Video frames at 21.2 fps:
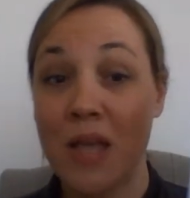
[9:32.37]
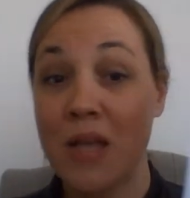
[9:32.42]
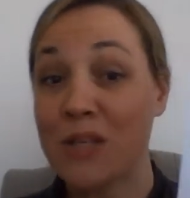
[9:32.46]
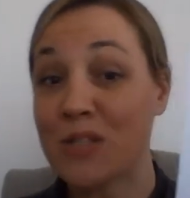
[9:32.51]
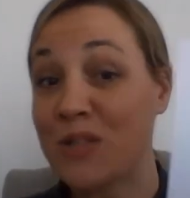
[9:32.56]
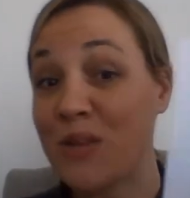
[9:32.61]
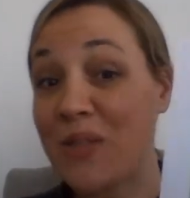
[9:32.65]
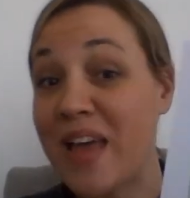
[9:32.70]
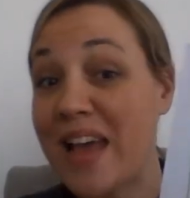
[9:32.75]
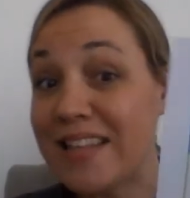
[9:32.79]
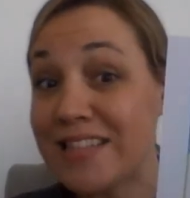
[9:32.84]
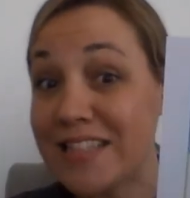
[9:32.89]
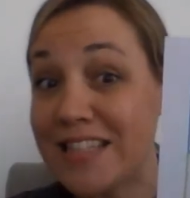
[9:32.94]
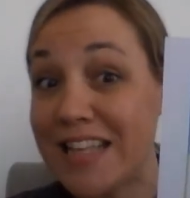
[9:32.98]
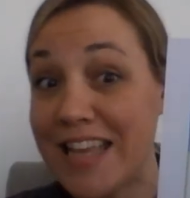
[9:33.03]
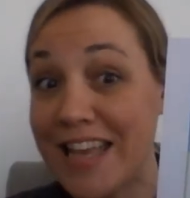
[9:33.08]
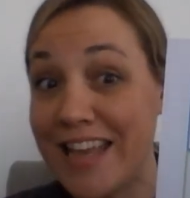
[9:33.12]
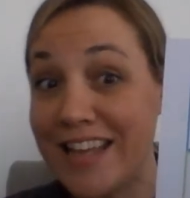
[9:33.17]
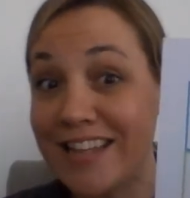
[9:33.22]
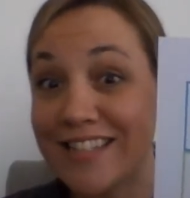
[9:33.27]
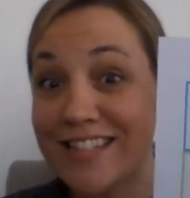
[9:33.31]
So that's
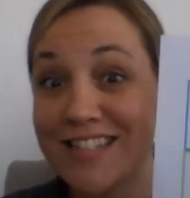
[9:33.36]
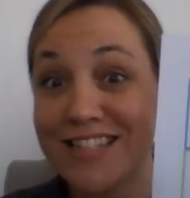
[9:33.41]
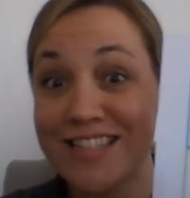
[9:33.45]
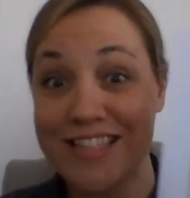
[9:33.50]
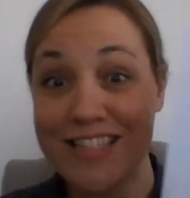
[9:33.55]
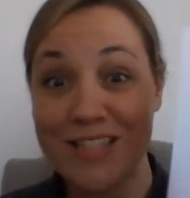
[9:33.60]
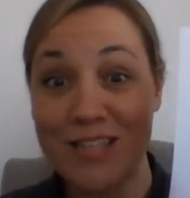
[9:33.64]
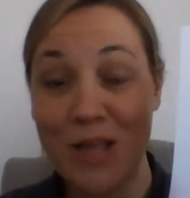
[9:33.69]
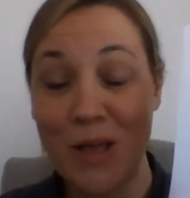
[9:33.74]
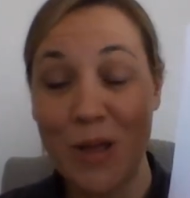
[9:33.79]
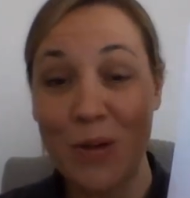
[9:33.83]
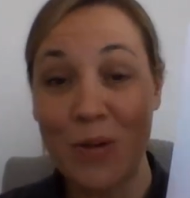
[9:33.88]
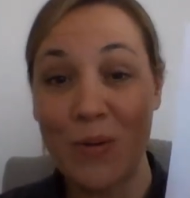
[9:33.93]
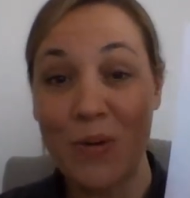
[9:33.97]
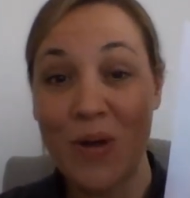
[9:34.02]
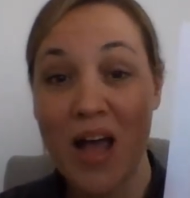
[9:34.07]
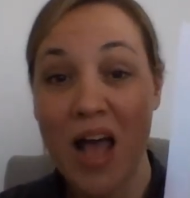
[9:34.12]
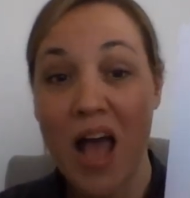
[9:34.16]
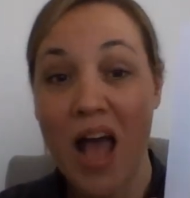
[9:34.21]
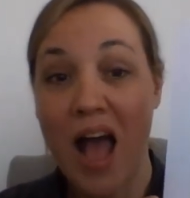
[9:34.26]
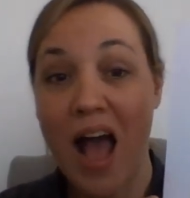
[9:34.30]
it.
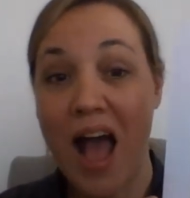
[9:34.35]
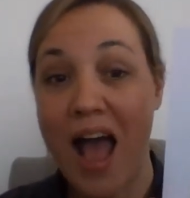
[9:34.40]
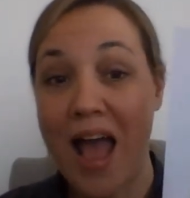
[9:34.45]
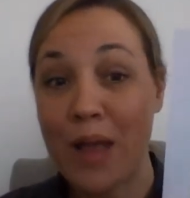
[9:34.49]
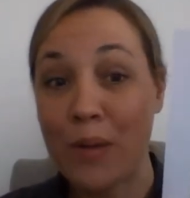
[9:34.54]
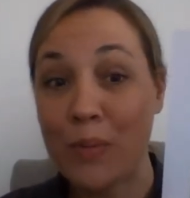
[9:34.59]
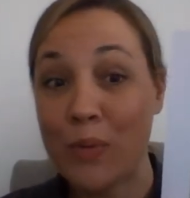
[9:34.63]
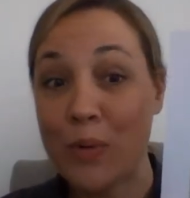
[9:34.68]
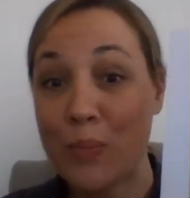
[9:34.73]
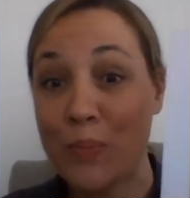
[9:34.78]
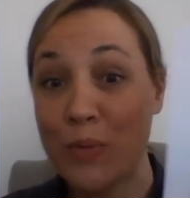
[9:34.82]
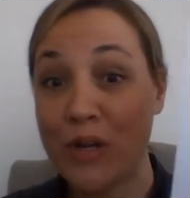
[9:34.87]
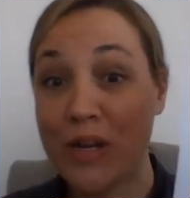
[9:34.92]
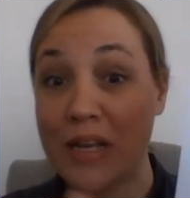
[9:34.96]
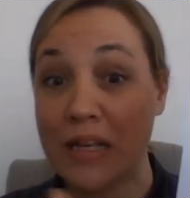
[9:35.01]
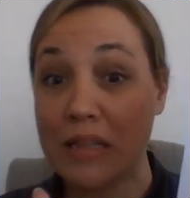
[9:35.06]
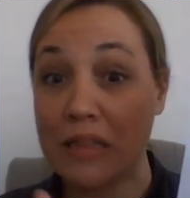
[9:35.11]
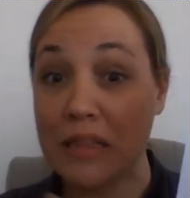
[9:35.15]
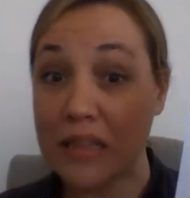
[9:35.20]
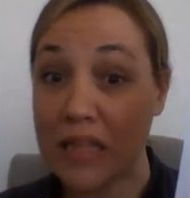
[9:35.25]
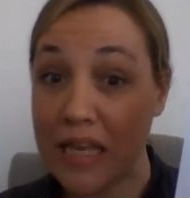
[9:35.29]
So I will put
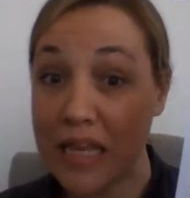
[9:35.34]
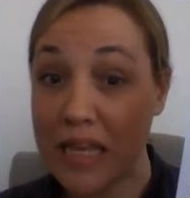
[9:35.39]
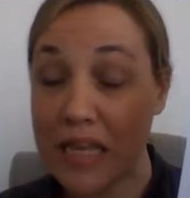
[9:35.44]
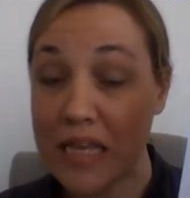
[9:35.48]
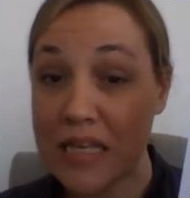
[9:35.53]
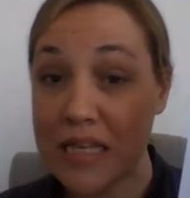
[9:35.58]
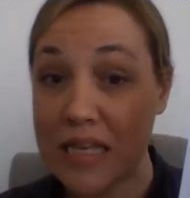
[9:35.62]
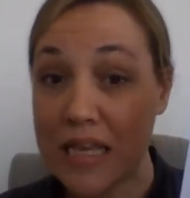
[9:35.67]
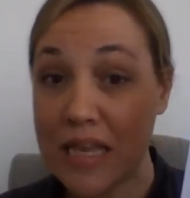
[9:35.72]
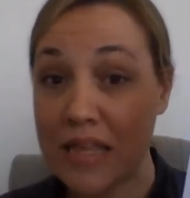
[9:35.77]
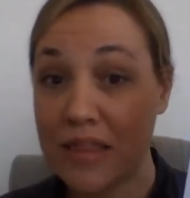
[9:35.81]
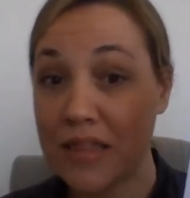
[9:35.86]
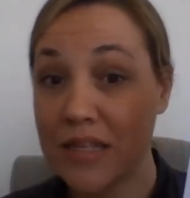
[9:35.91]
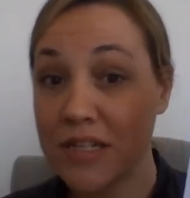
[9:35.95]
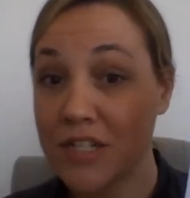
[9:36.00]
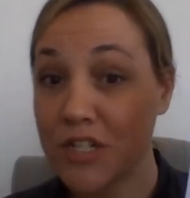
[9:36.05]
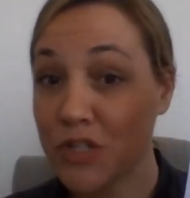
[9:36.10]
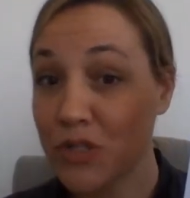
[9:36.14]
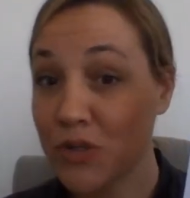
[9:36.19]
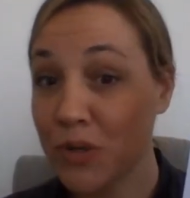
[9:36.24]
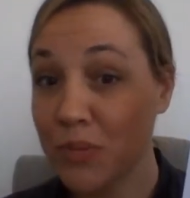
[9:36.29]
a link in the
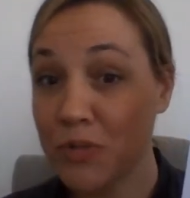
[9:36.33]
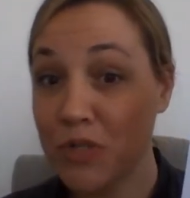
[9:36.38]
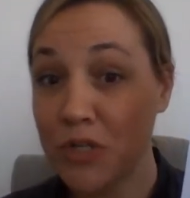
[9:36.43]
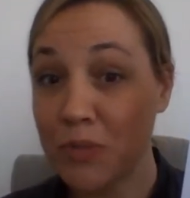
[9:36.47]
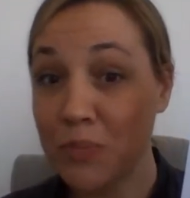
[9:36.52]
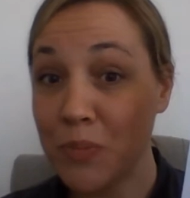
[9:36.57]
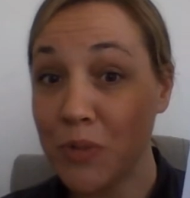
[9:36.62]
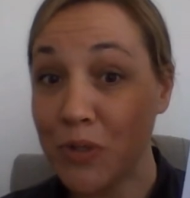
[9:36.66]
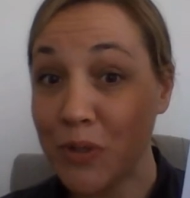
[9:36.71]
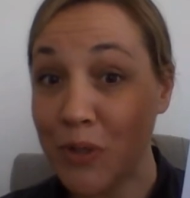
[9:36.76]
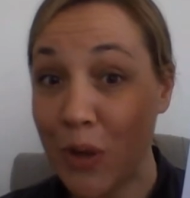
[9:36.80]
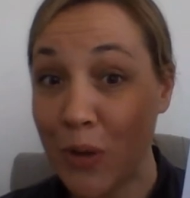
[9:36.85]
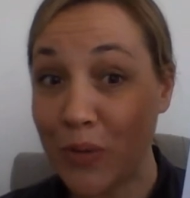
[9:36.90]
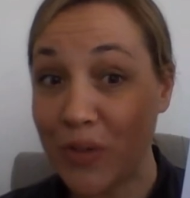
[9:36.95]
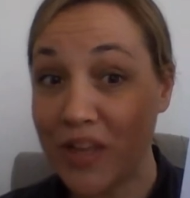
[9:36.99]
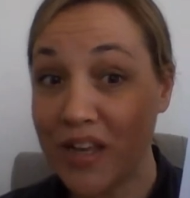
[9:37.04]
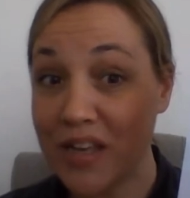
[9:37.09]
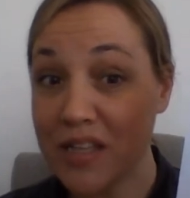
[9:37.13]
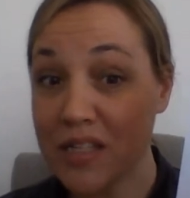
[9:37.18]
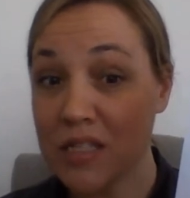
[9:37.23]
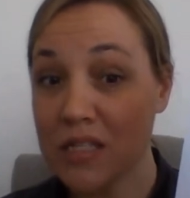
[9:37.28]
description below
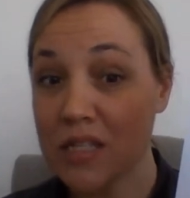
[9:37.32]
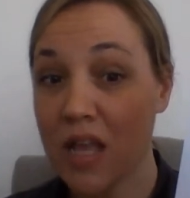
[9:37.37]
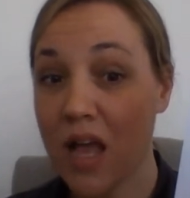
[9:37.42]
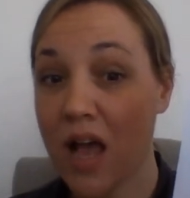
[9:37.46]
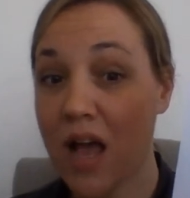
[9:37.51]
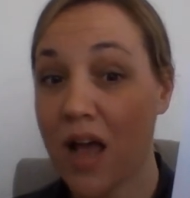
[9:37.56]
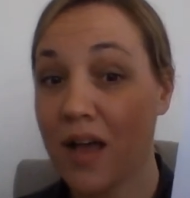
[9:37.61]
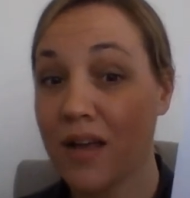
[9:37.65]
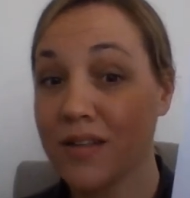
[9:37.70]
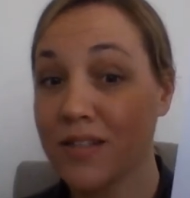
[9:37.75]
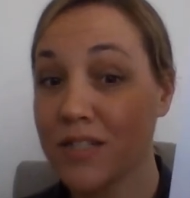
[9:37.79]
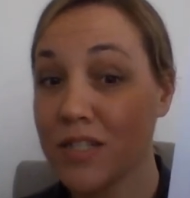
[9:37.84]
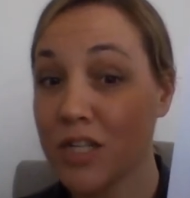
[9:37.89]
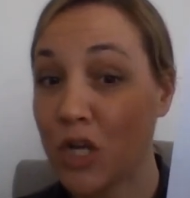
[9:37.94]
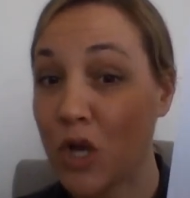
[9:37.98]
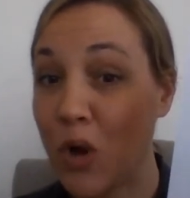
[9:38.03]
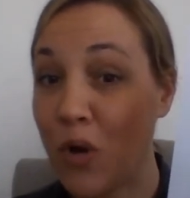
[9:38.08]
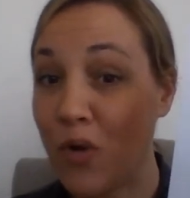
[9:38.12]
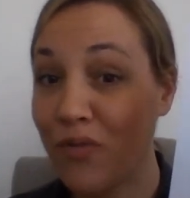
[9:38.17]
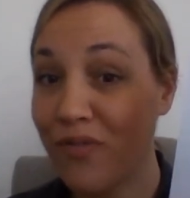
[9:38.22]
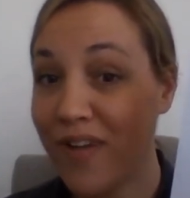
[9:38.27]
this to
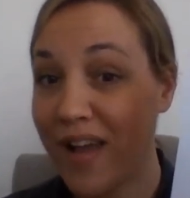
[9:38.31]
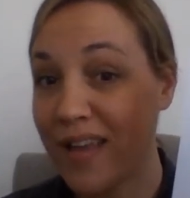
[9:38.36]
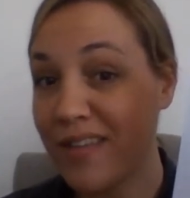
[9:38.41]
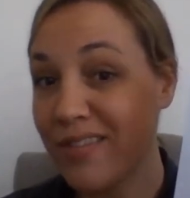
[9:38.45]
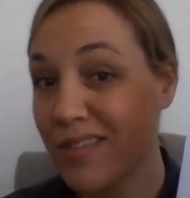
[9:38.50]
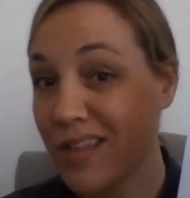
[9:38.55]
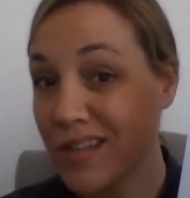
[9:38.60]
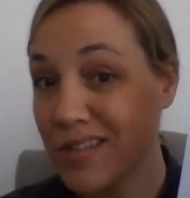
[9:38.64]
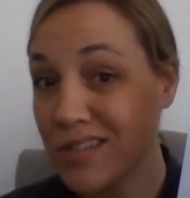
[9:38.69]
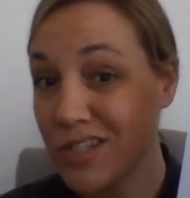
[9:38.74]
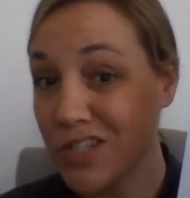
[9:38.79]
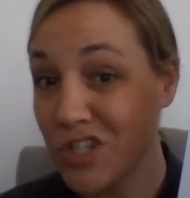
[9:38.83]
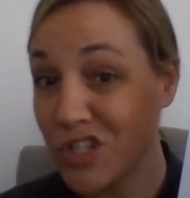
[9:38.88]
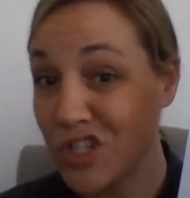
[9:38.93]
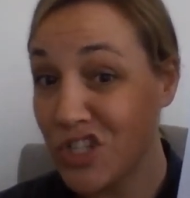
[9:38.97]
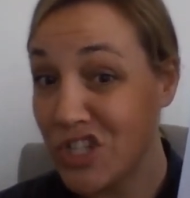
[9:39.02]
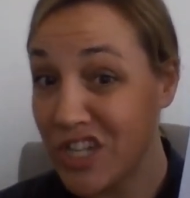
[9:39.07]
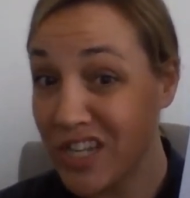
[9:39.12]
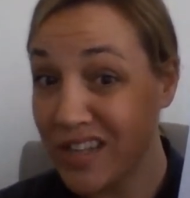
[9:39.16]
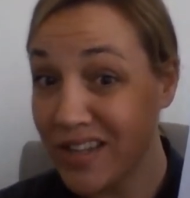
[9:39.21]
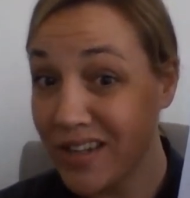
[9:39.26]
go find this
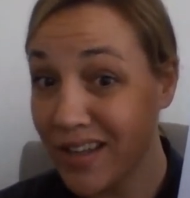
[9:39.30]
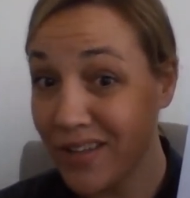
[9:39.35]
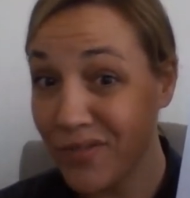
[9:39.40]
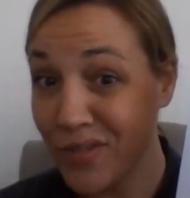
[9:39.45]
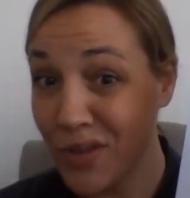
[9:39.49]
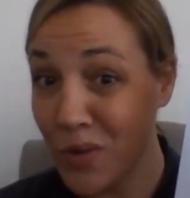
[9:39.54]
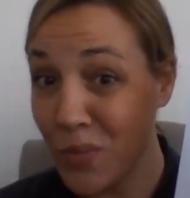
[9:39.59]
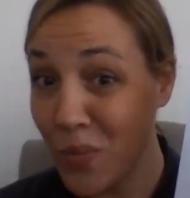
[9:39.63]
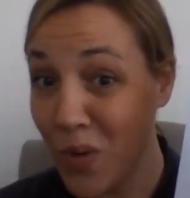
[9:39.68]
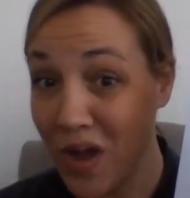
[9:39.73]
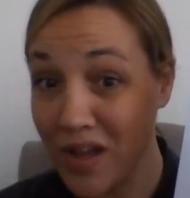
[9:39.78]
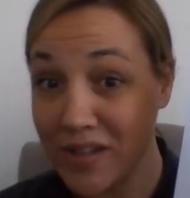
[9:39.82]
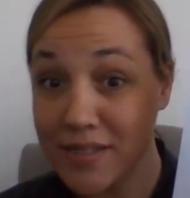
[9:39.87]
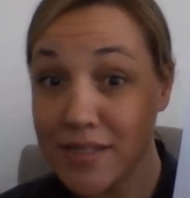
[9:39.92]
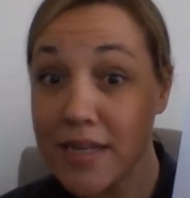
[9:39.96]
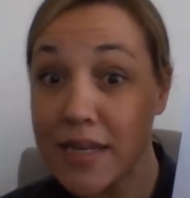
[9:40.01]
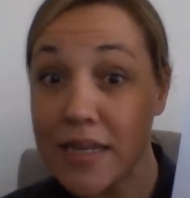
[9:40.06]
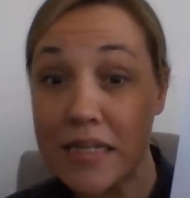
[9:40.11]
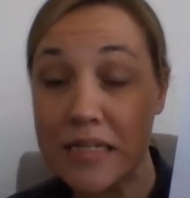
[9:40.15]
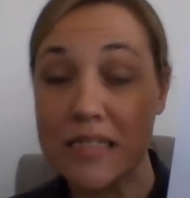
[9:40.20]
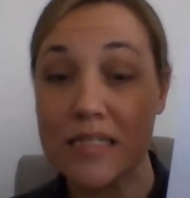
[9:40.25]
sheet if you want
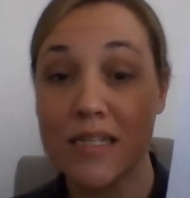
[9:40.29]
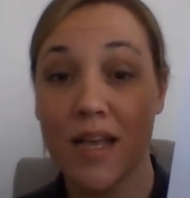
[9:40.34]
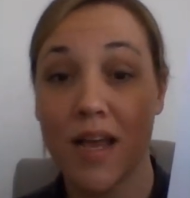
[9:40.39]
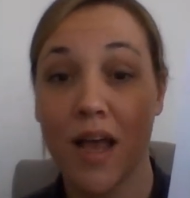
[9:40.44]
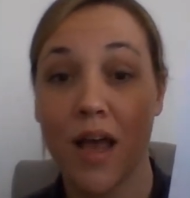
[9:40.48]
it.